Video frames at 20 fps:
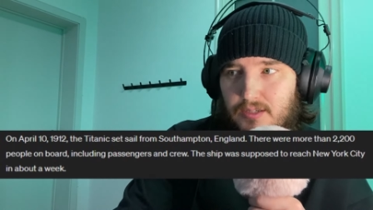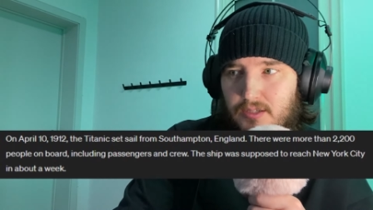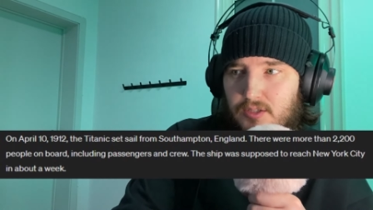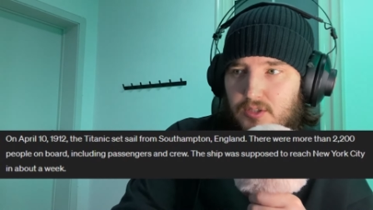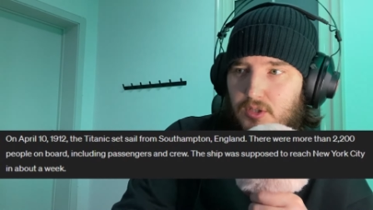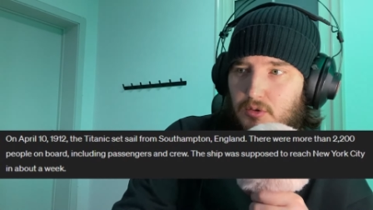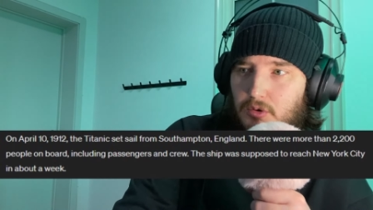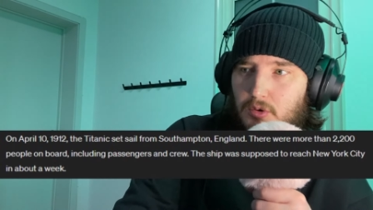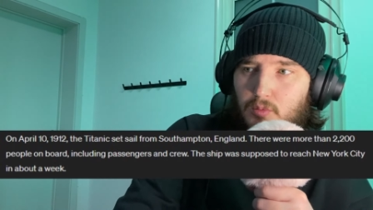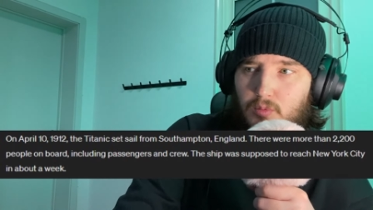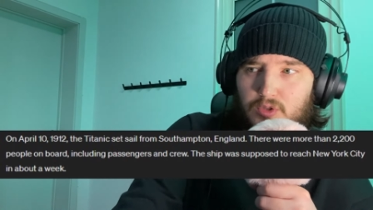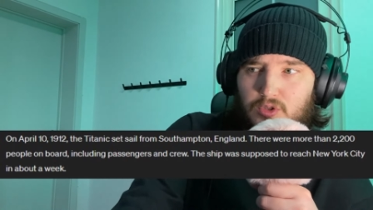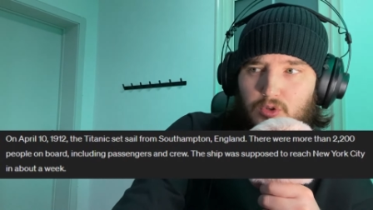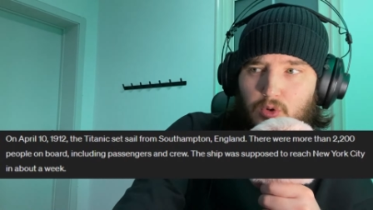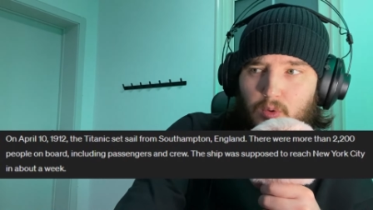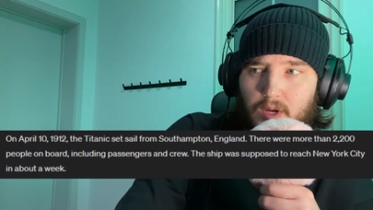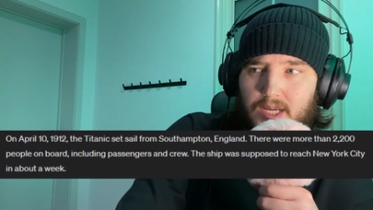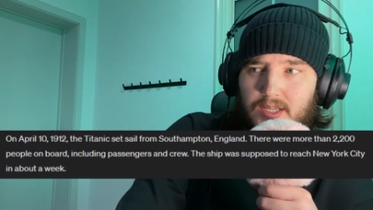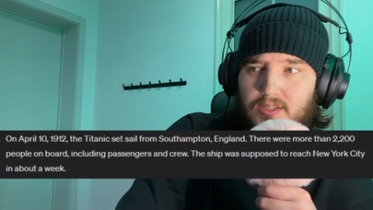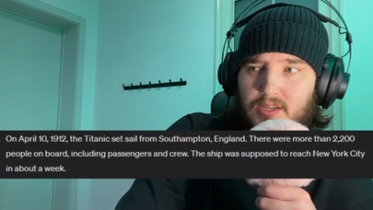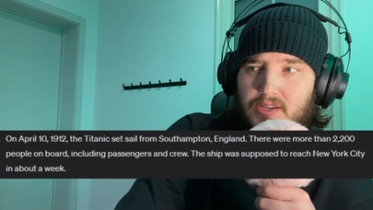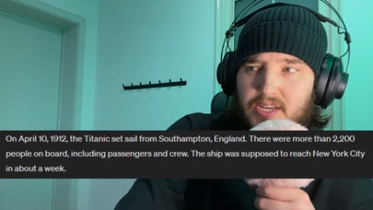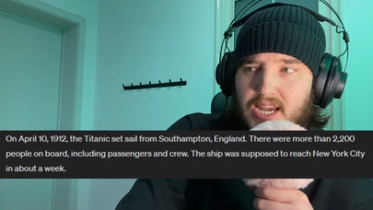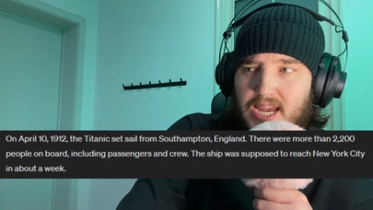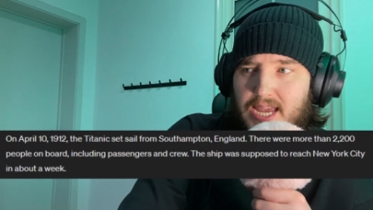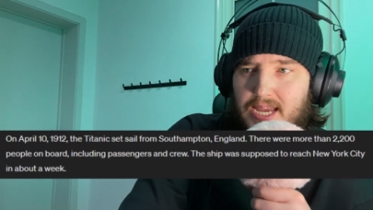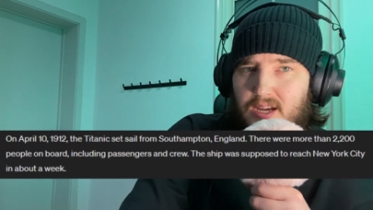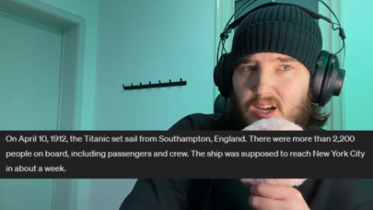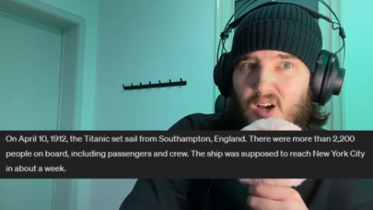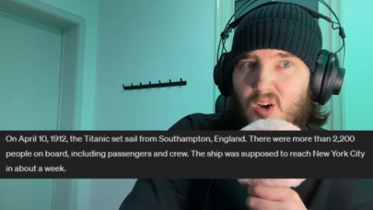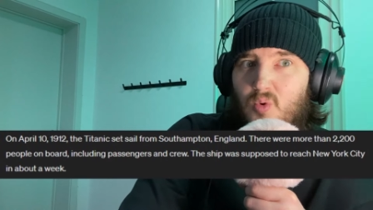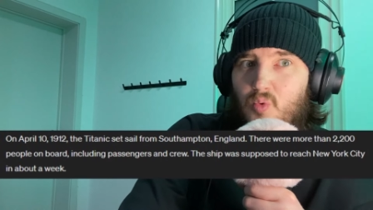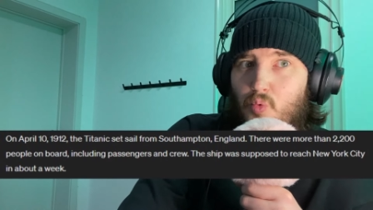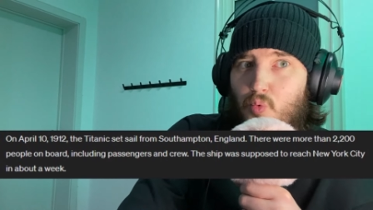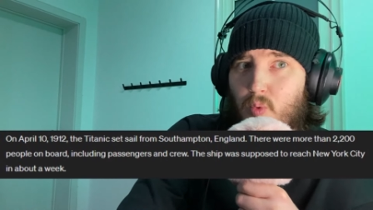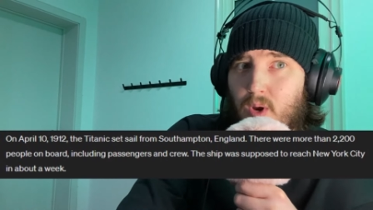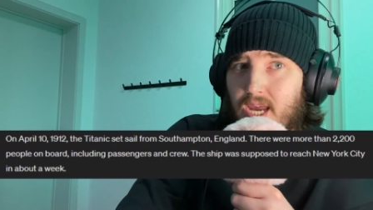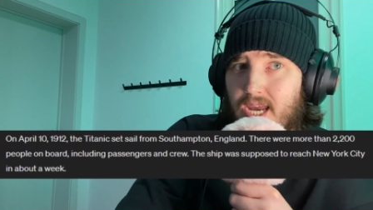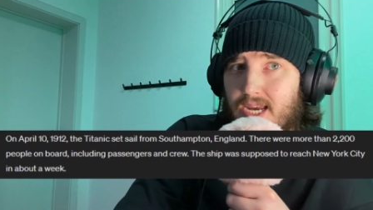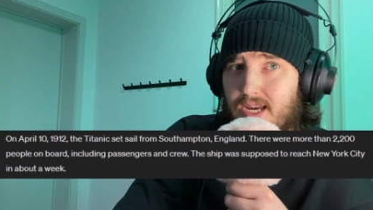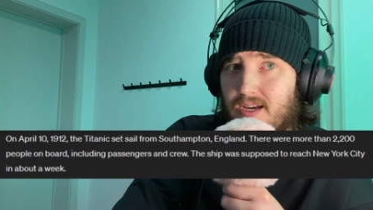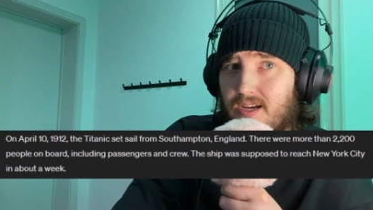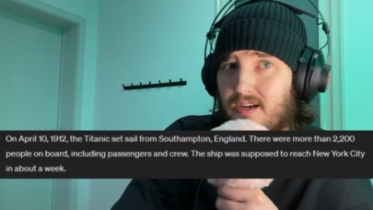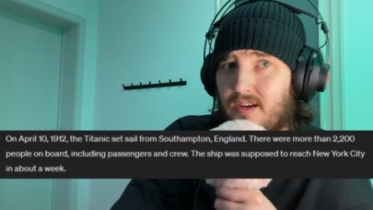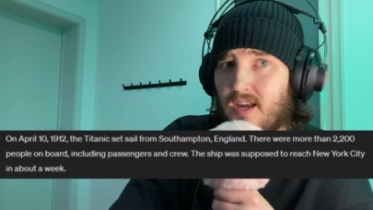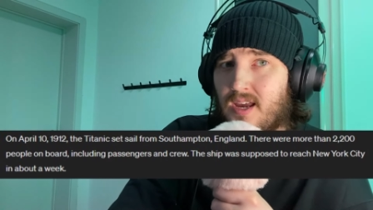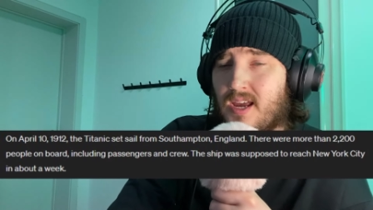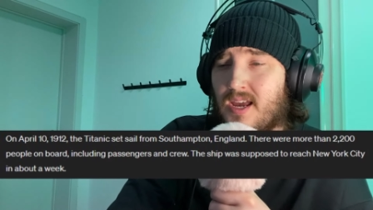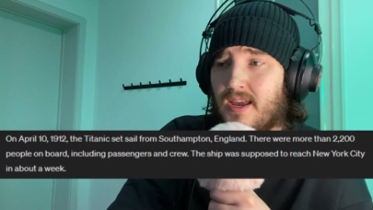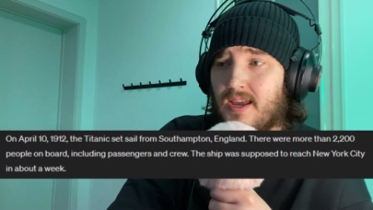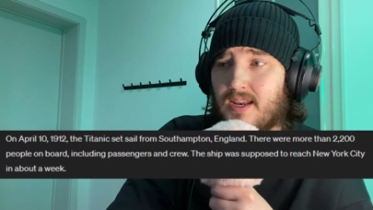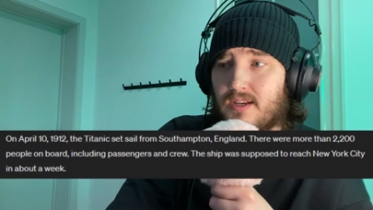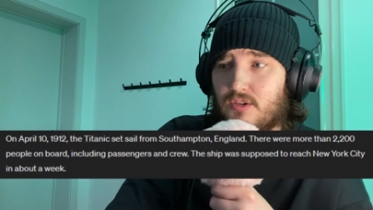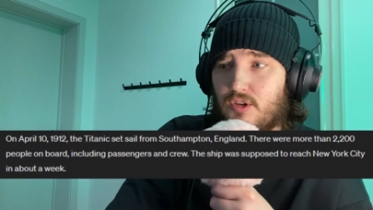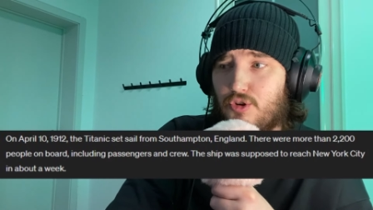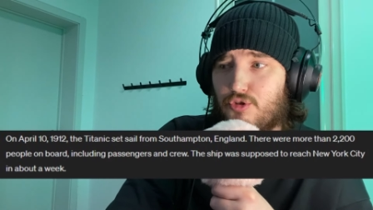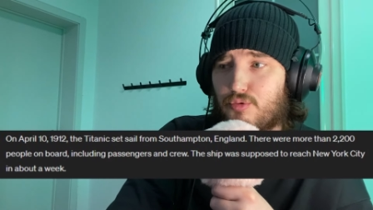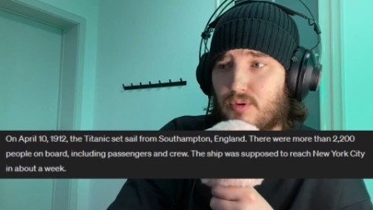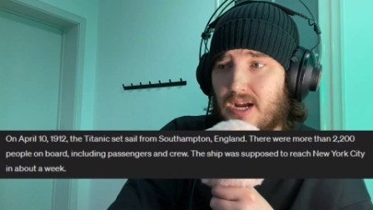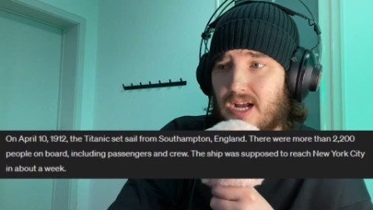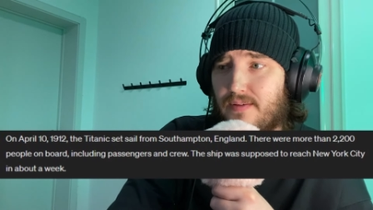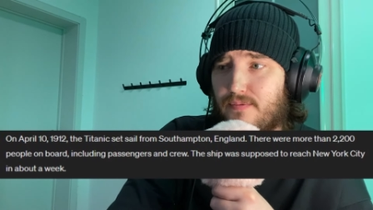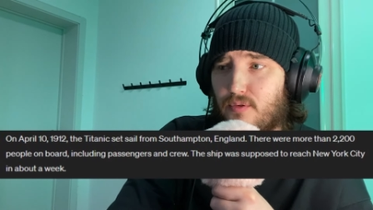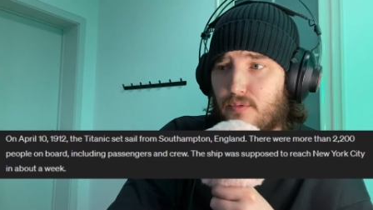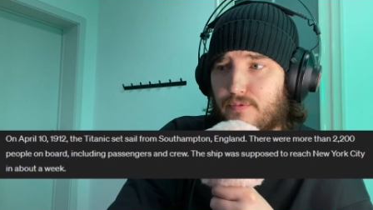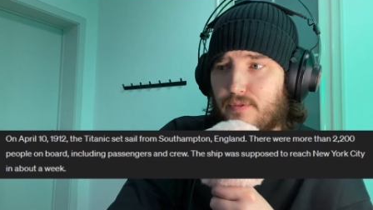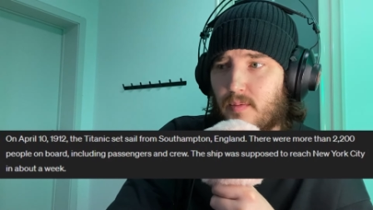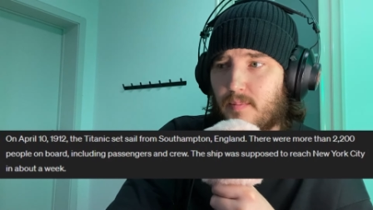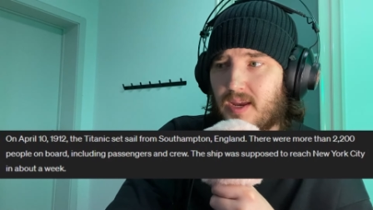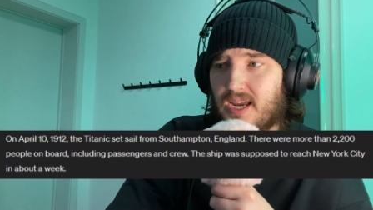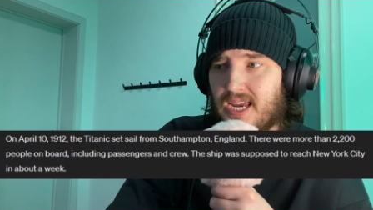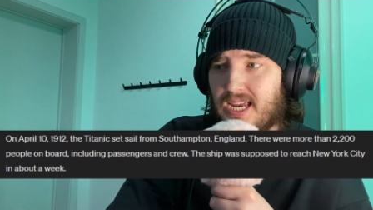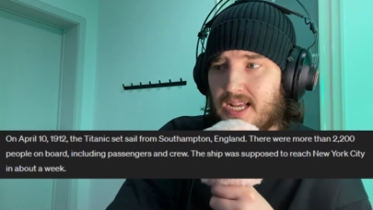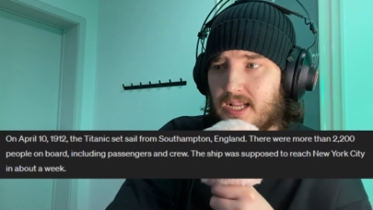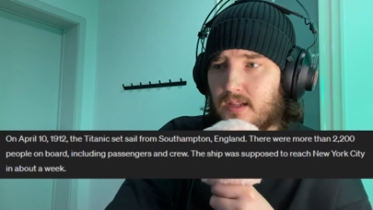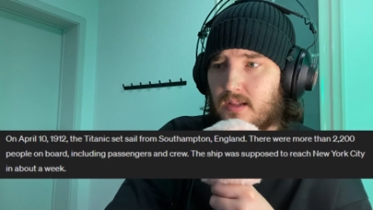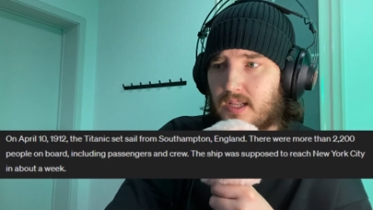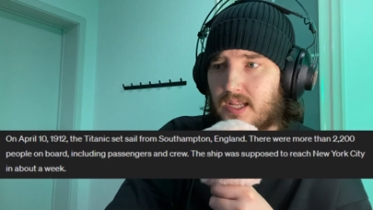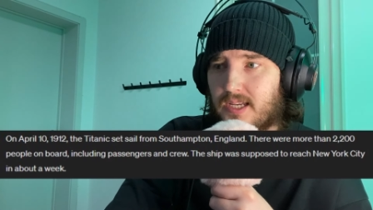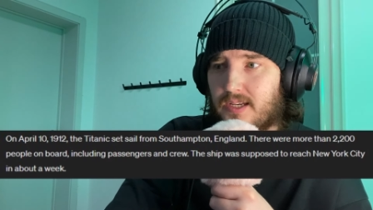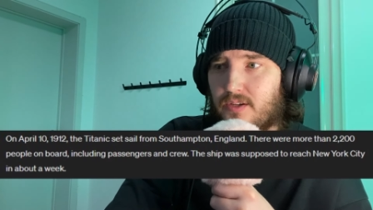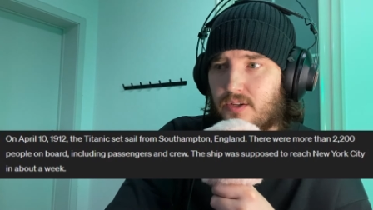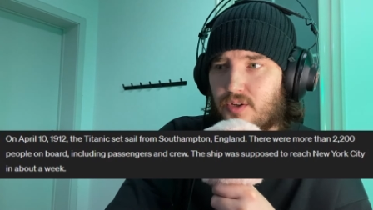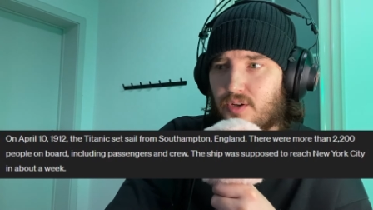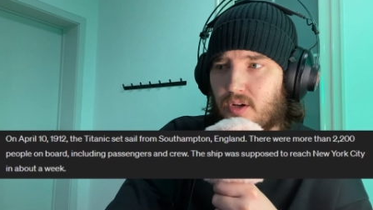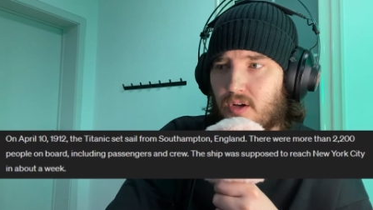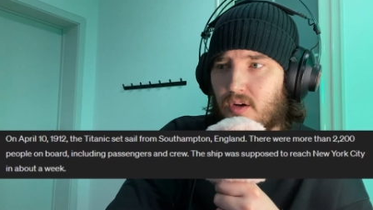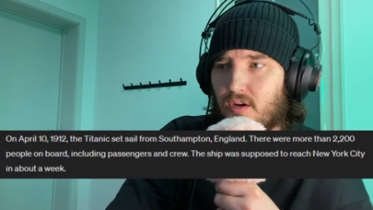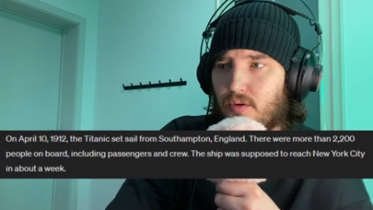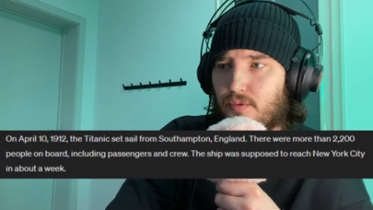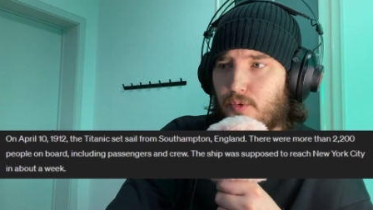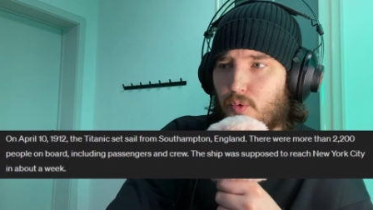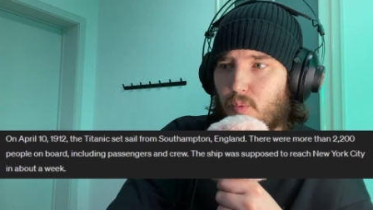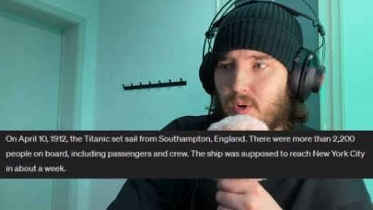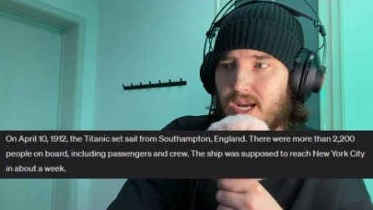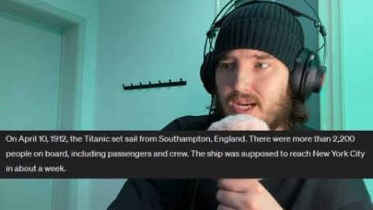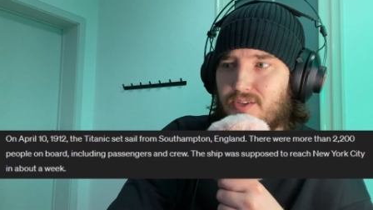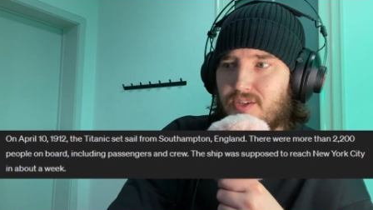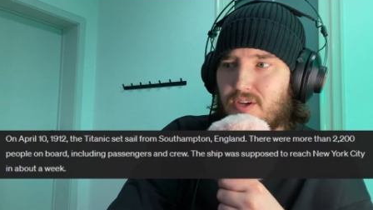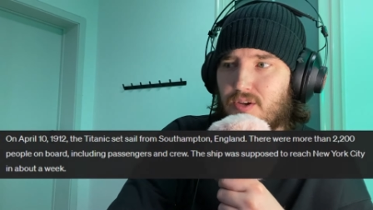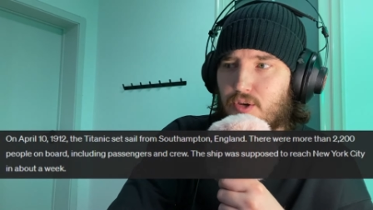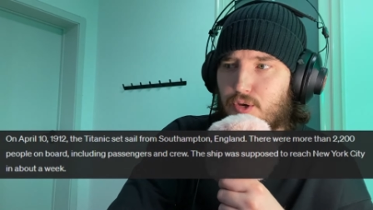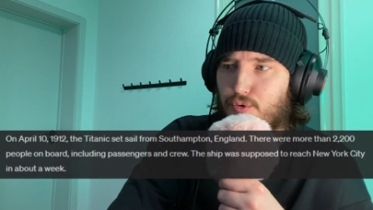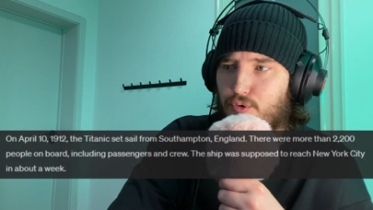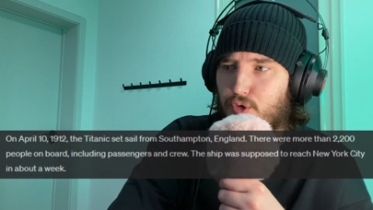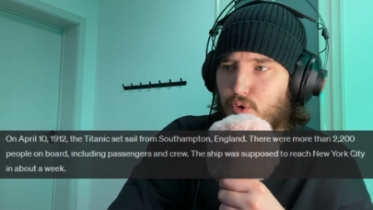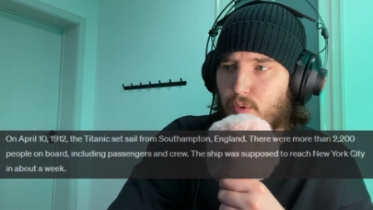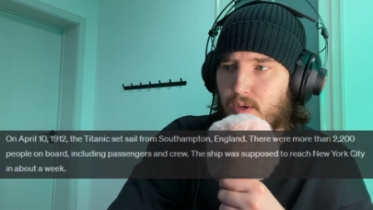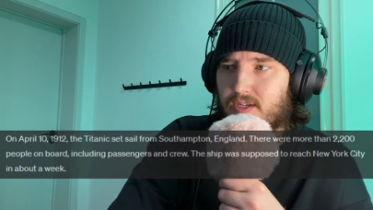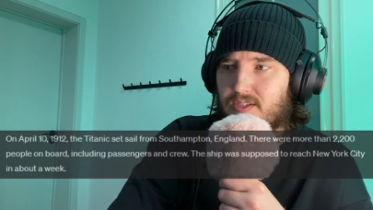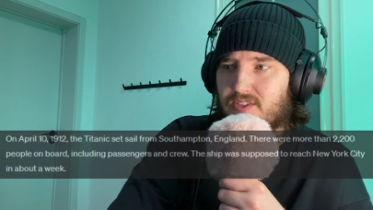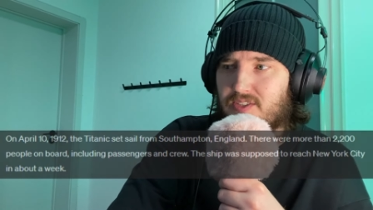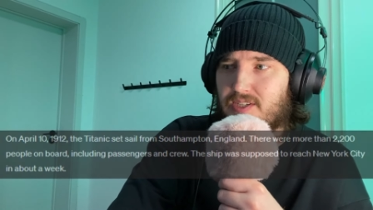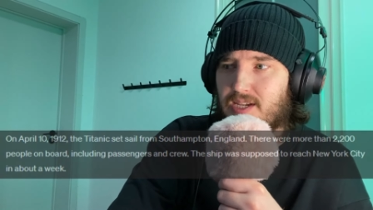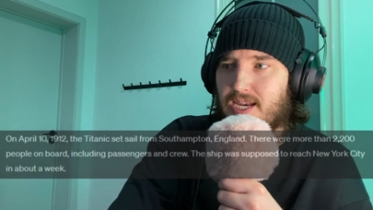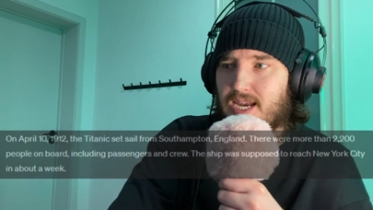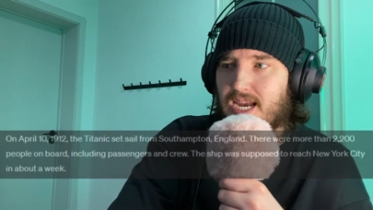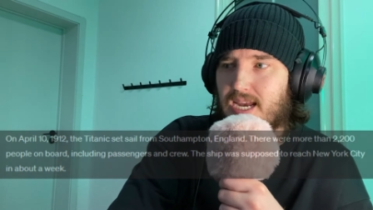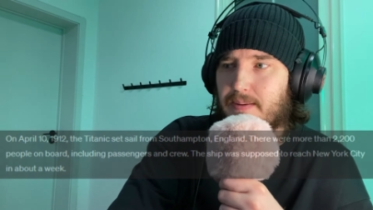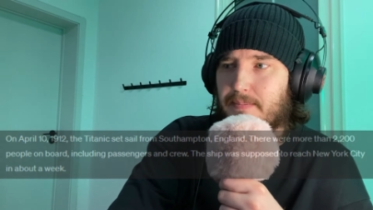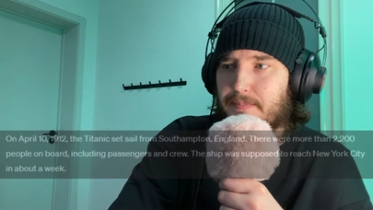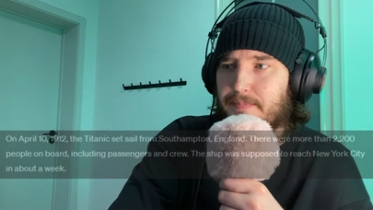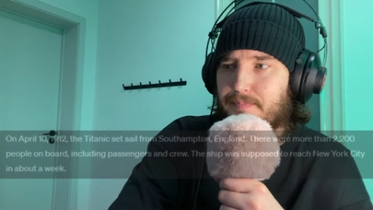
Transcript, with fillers: so it was going to take a week to travel from England all the way to New York City.